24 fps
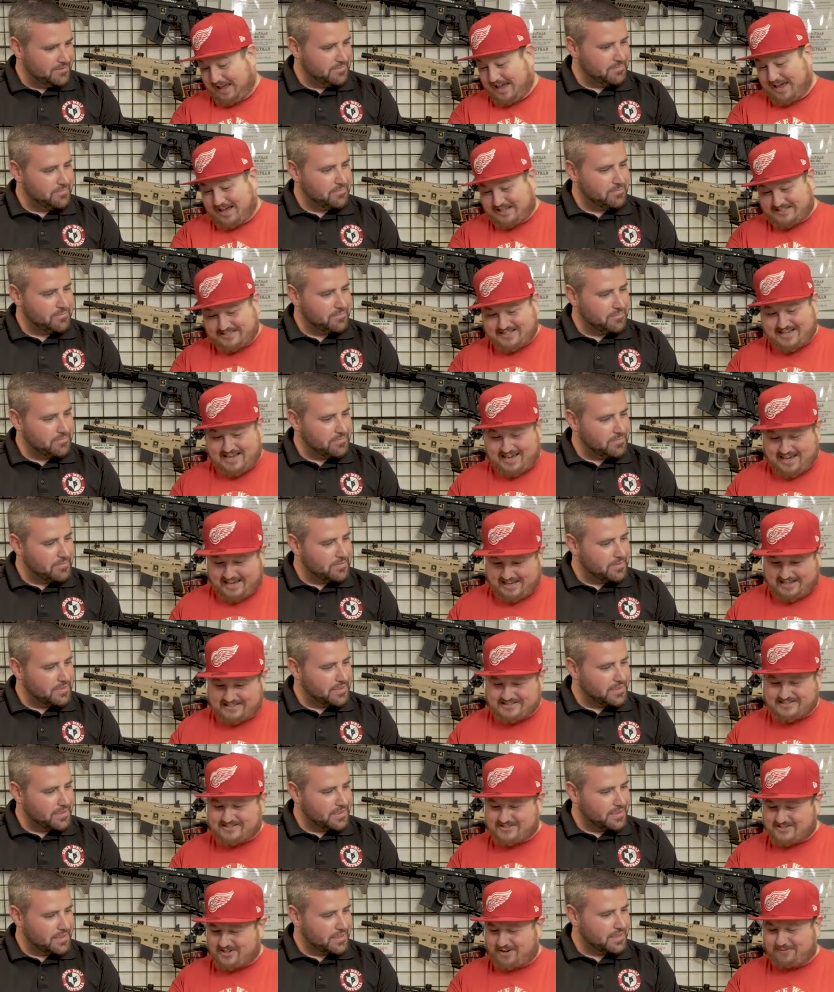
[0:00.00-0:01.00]

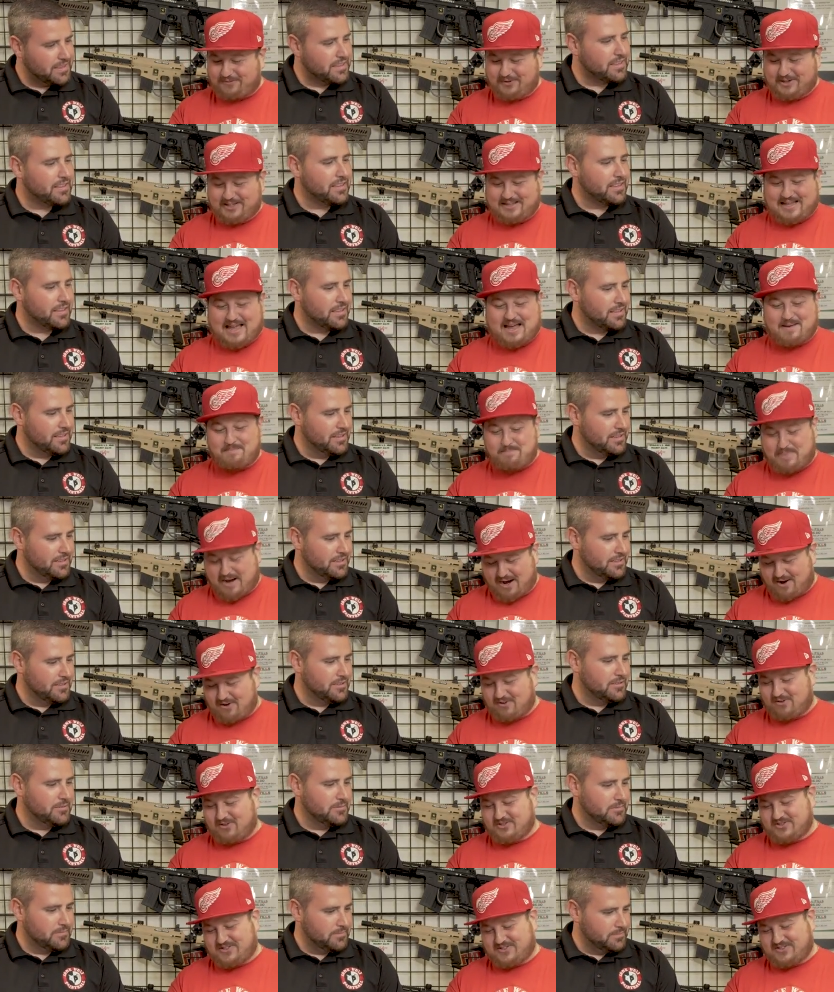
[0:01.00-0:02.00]
Speaker 1: ASAs and stuff like that,
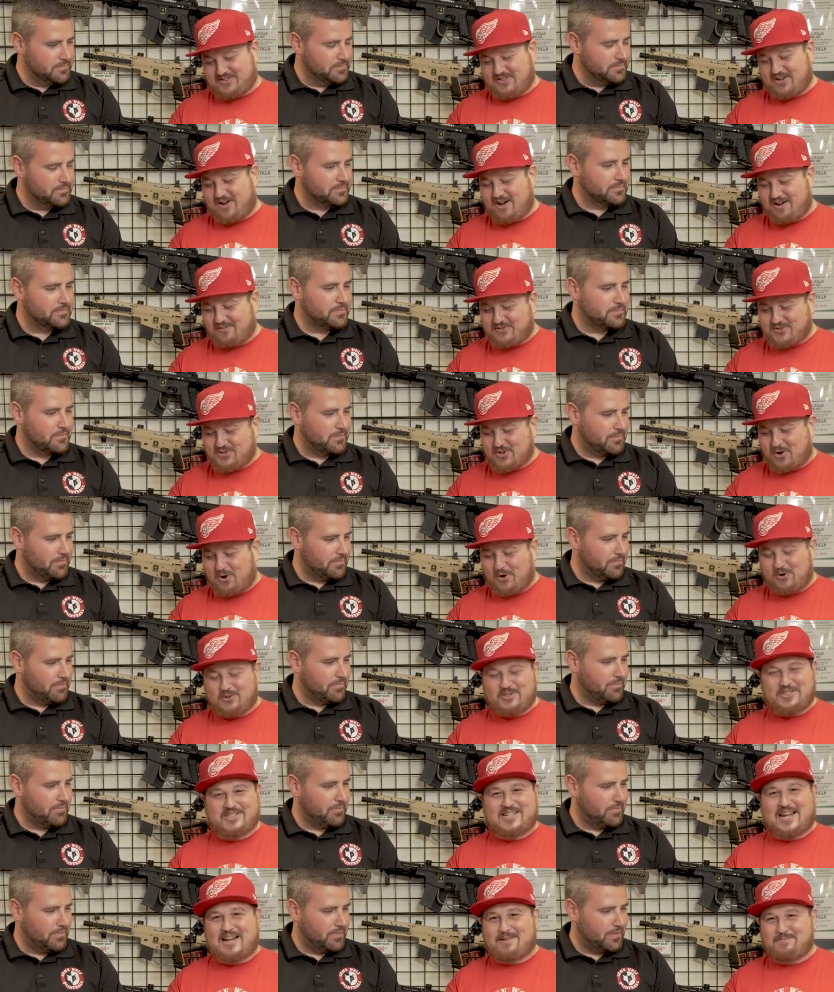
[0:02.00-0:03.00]
barrels and stuff.
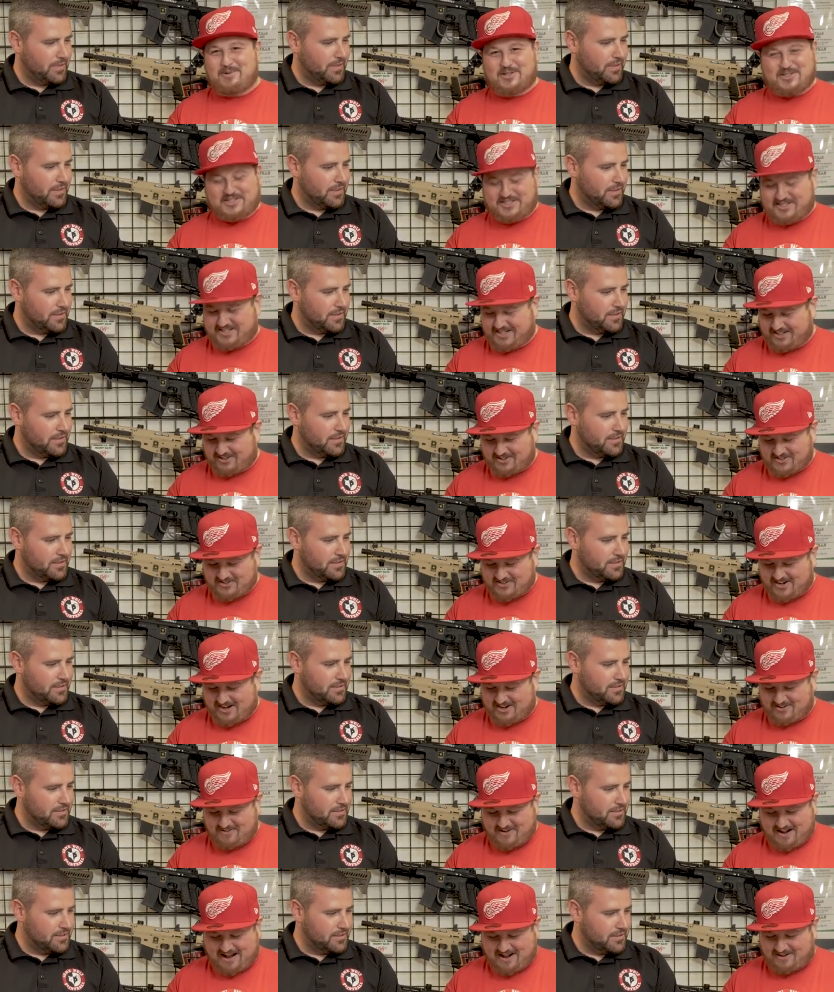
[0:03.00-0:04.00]
So just had a bunch of stickers
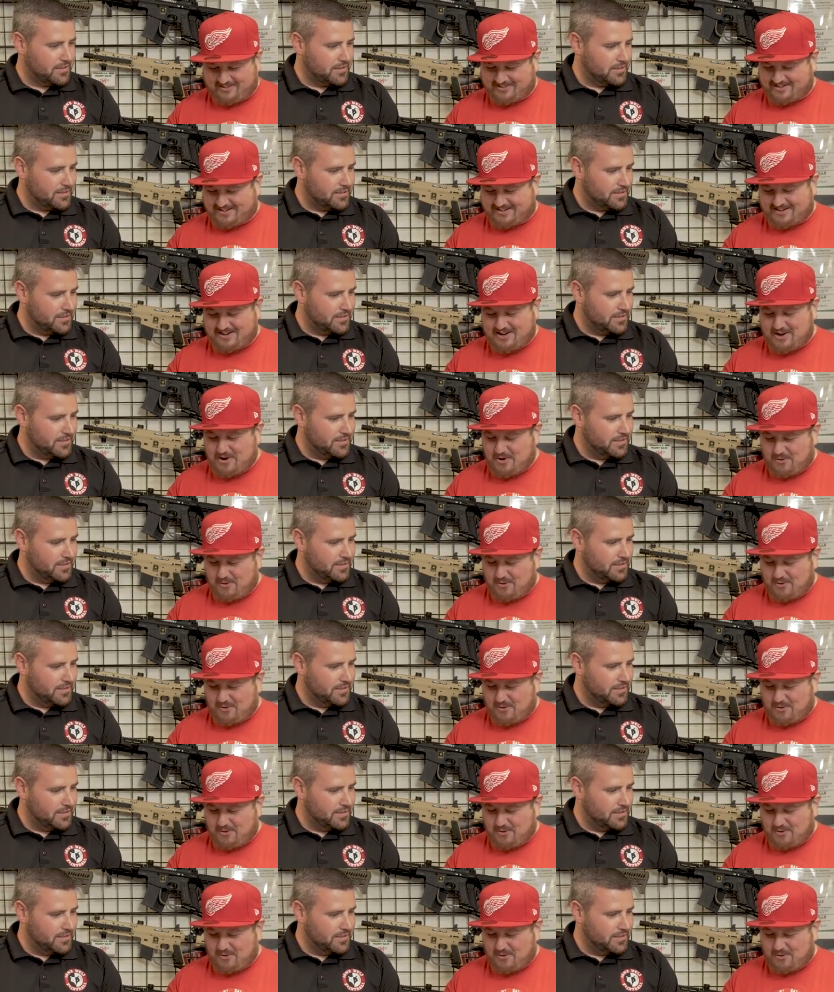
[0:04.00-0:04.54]
laying around and